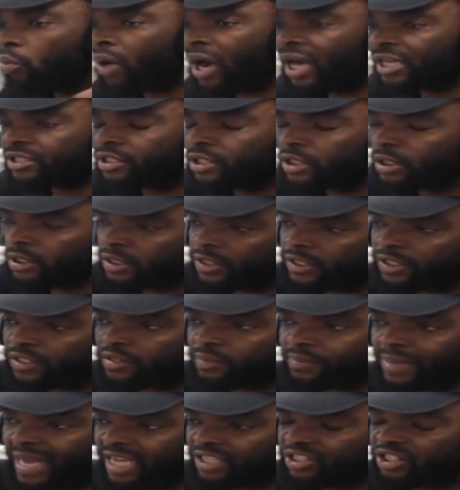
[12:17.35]
watching
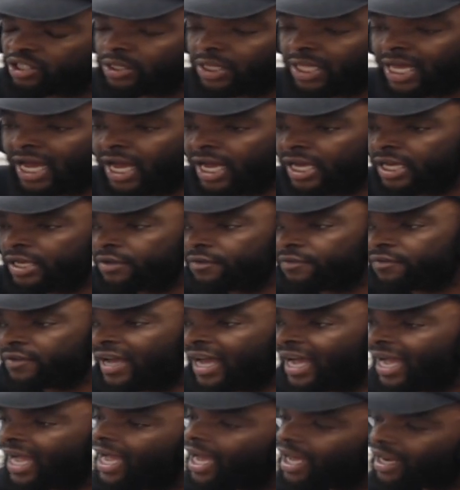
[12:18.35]
this match live.
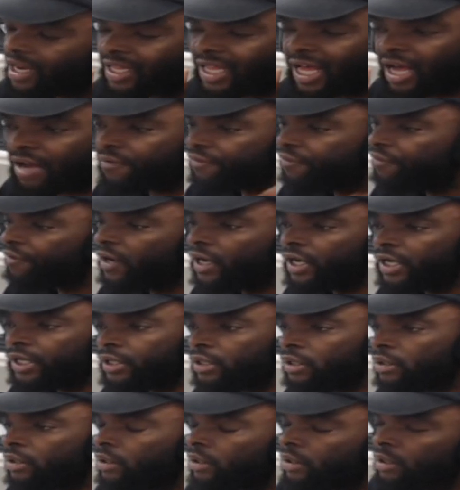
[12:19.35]
I had a lot of
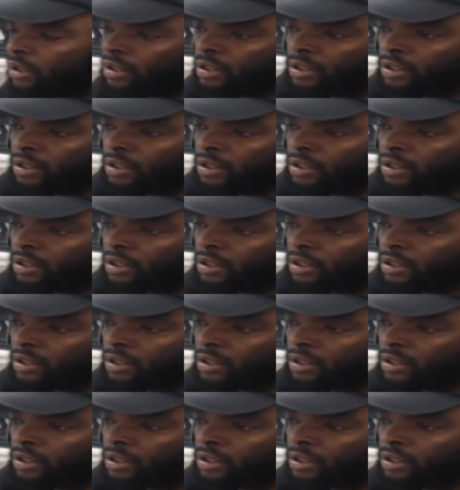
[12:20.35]
fun